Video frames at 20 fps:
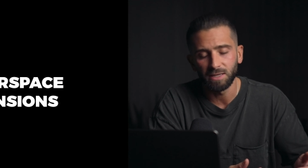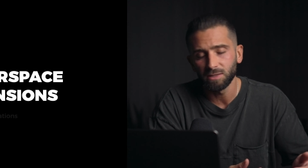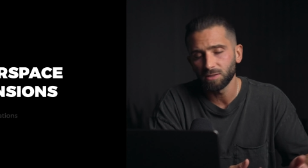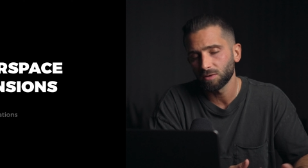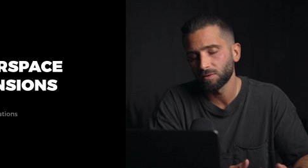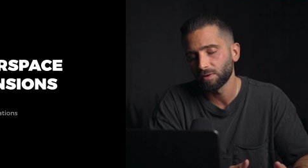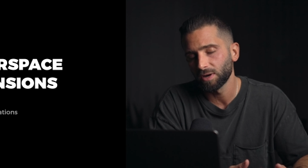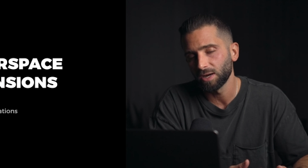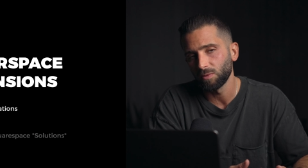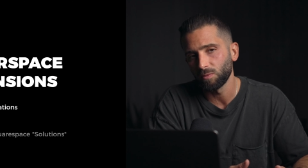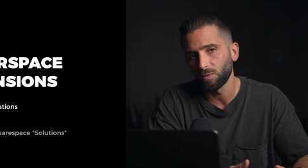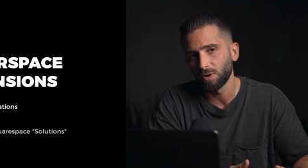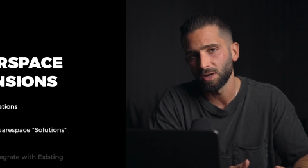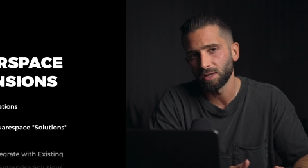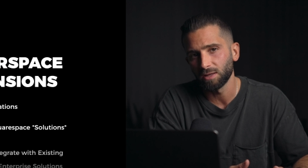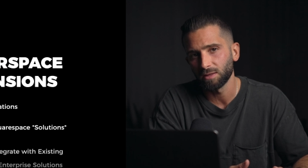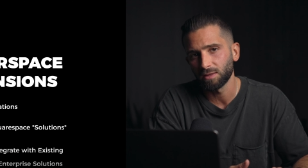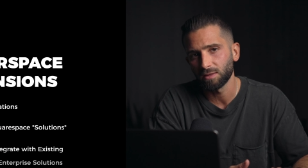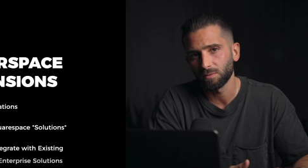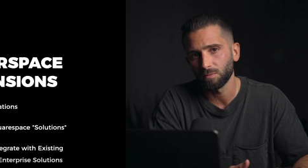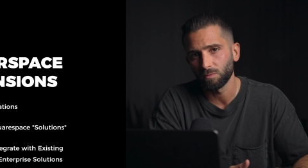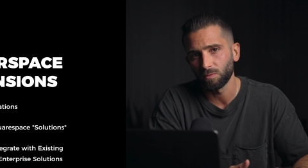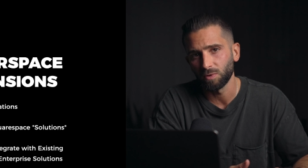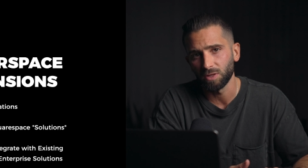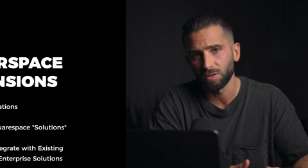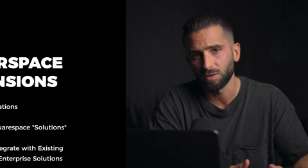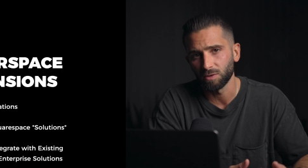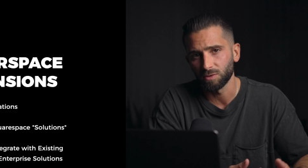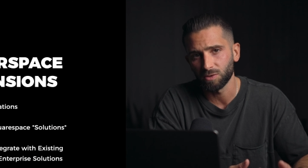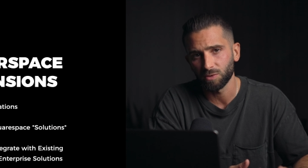integrate with
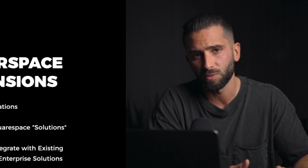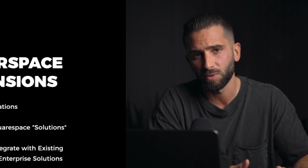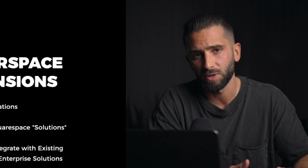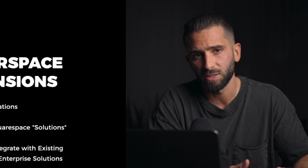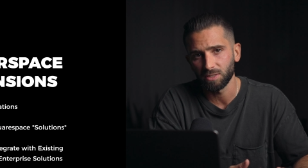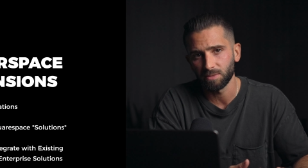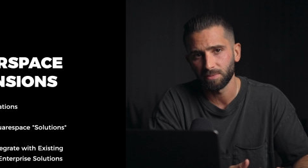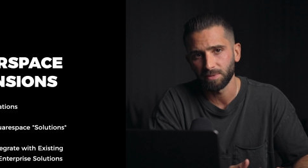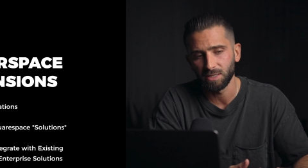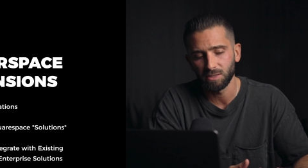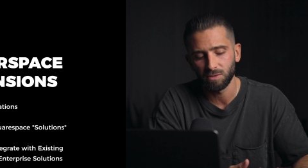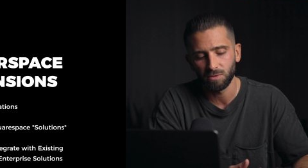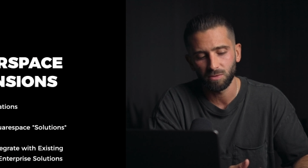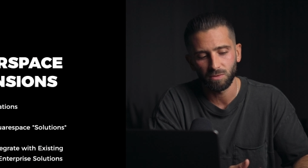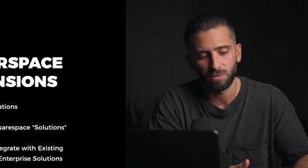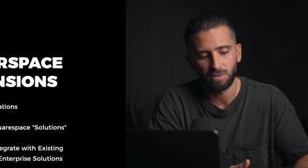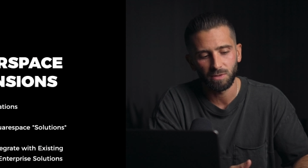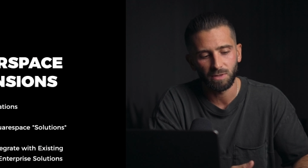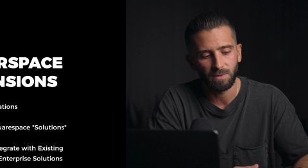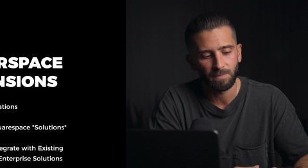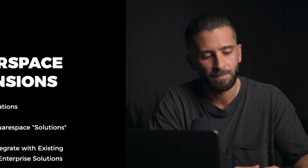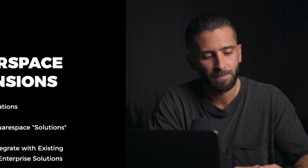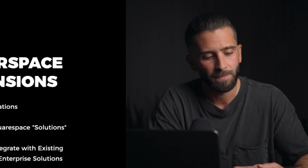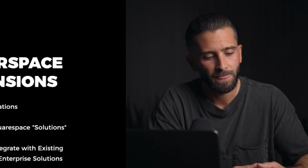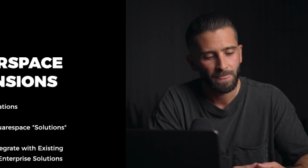with your Squarespace store.